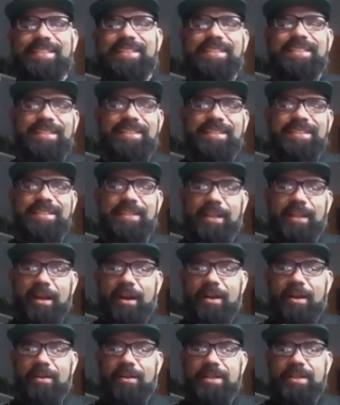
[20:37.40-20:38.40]

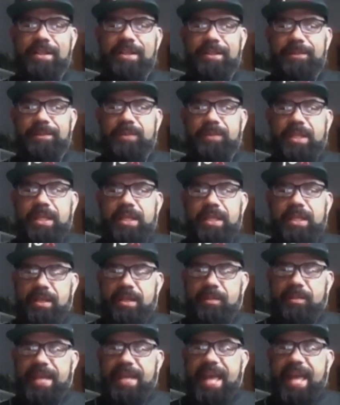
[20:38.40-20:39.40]
So,
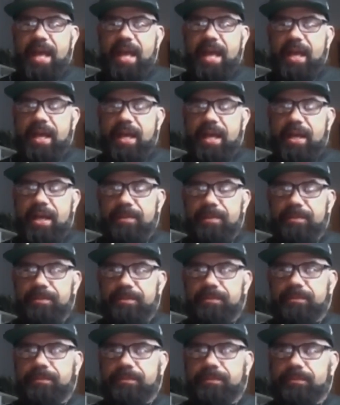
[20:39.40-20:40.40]
but yeah,
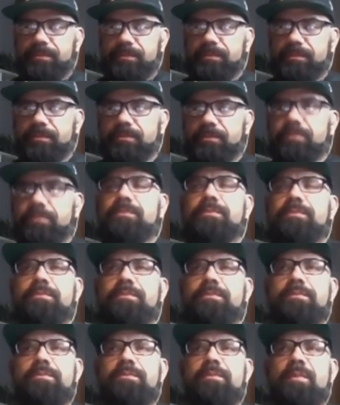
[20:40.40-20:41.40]

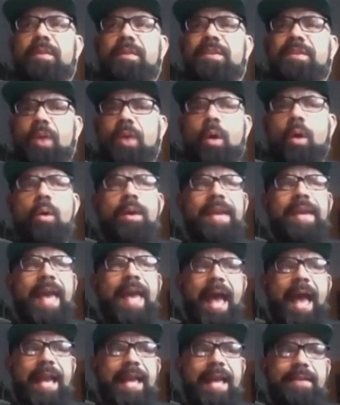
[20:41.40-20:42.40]
so yeah,
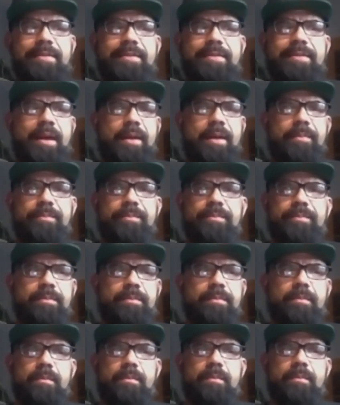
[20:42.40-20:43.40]
I guess
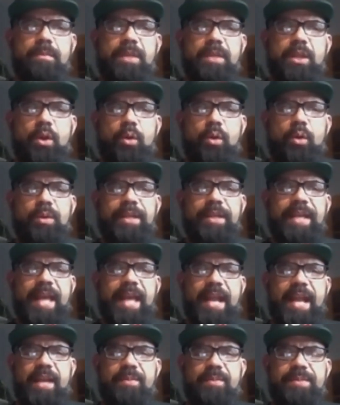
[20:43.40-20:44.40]
you know, it really kind
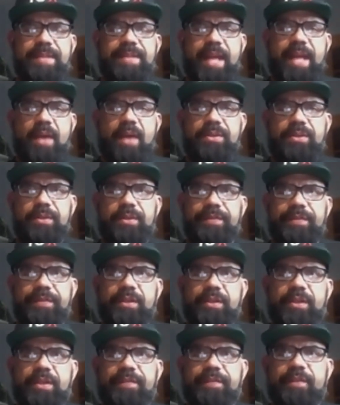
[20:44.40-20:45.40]
of comes down to if
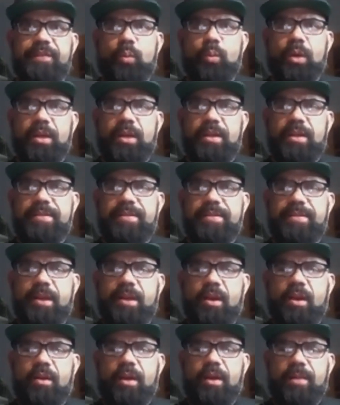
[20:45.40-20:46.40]
you're working a
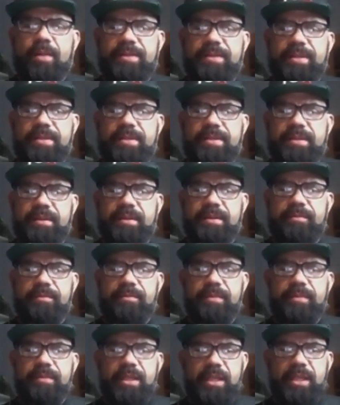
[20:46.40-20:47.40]
CRM system,
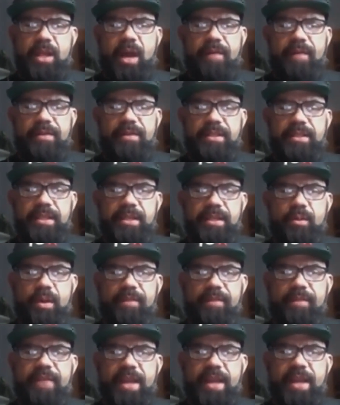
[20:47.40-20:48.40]
you know, obviously you want
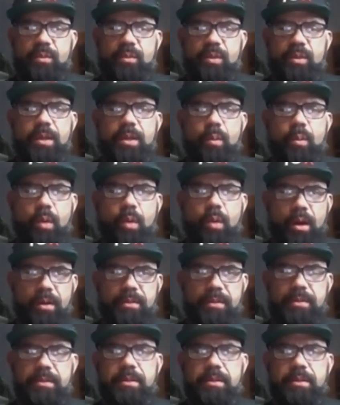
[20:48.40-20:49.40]
to find the one that
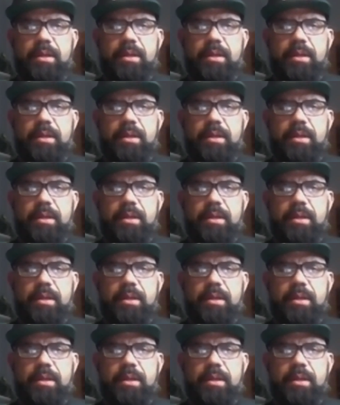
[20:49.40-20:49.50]
works.